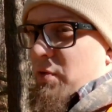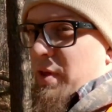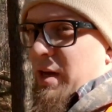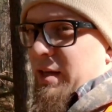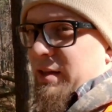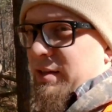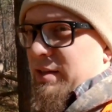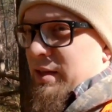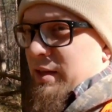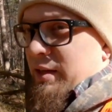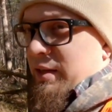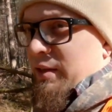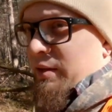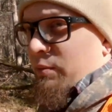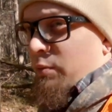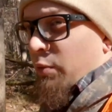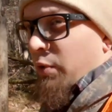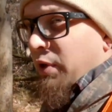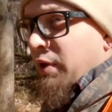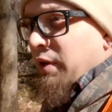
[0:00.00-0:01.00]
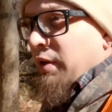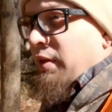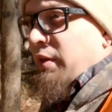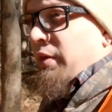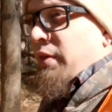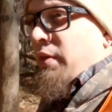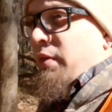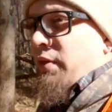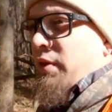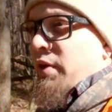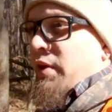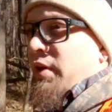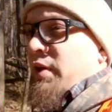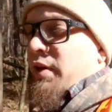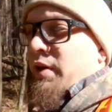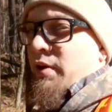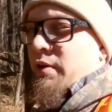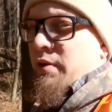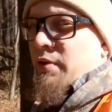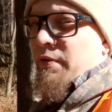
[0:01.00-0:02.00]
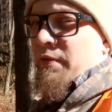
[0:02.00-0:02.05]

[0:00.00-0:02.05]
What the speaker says: on that set with the